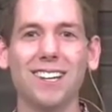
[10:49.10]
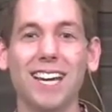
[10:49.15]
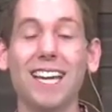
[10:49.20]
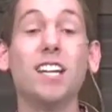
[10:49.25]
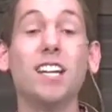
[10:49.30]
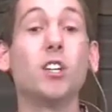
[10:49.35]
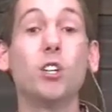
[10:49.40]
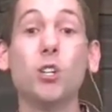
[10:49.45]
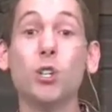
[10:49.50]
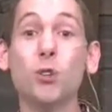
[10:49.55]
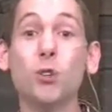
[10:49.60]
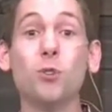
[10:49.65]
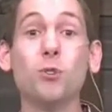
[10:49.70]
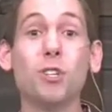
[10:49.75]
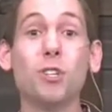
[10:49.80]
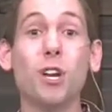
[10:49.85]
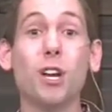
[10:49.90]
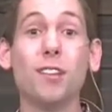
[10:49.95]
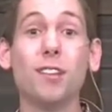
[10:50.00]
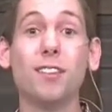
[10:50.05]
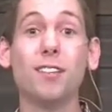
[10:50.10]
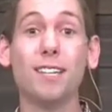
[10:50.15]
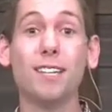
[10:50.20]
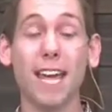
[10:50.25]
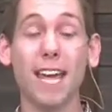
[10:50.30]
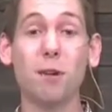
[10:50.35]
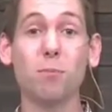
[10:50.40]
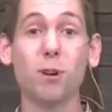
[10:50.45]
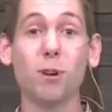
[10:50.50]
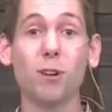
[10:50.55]
It includes the
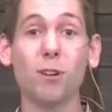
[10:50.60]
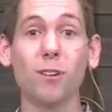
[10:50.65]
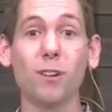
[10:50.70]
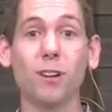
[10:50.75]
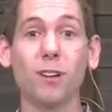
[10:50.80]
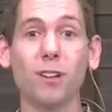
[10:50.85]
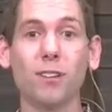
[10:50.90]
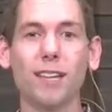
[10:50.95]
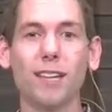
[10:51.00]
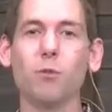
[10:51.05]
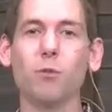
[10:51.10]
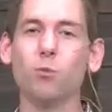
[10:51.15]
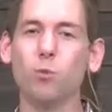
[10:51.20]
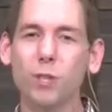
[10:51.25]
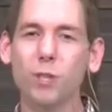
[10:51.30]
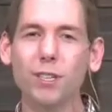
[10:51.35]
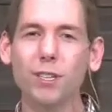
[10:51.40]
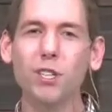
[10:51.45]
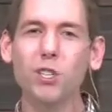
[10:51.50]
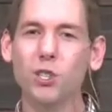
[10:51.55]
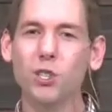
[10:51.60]
neighbor that really